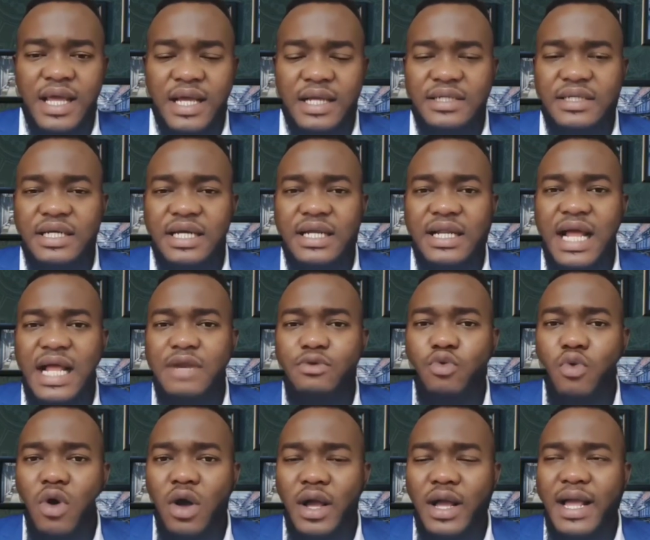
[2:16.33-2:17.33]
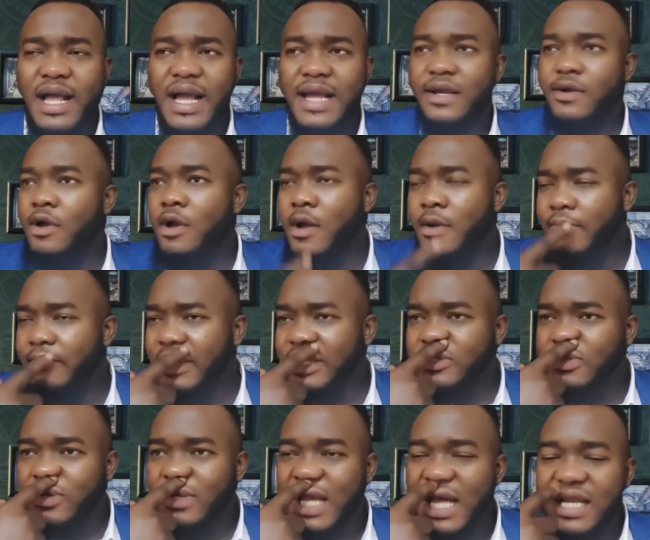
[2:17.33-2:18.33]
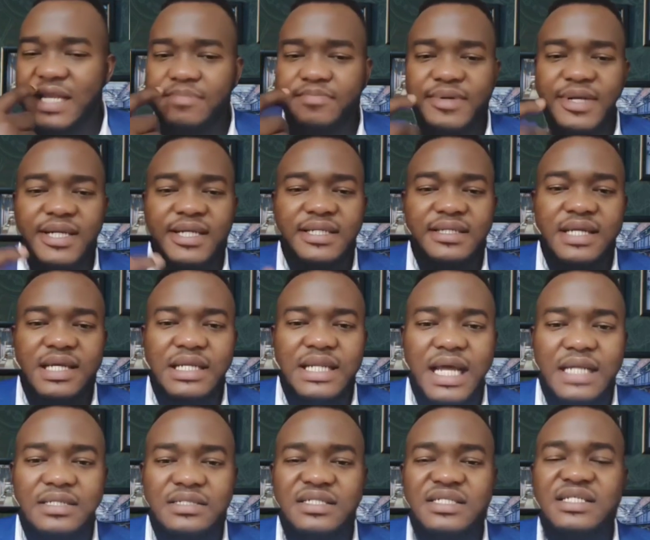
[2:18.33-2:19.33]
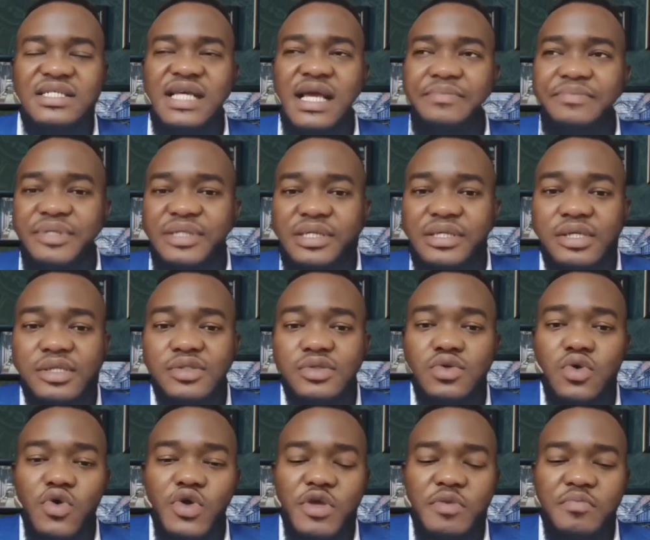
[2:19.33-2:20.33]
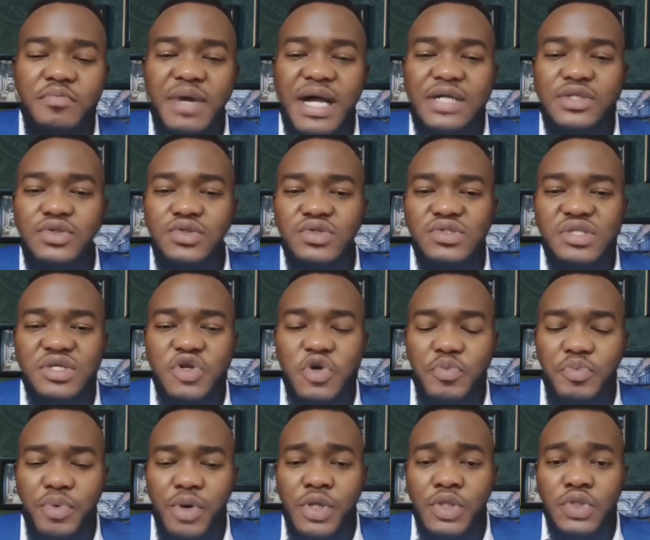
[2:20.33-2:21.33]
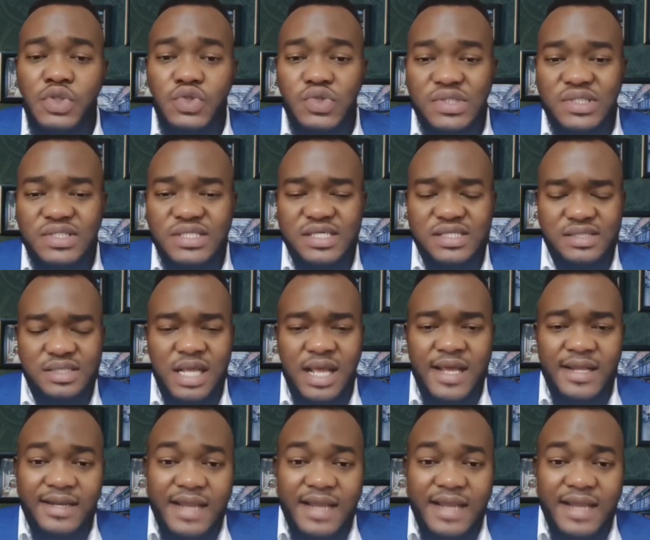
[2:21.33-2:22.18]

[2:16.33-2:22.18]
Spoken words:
and one guy particularly predicted that GMT is going back to 0.26.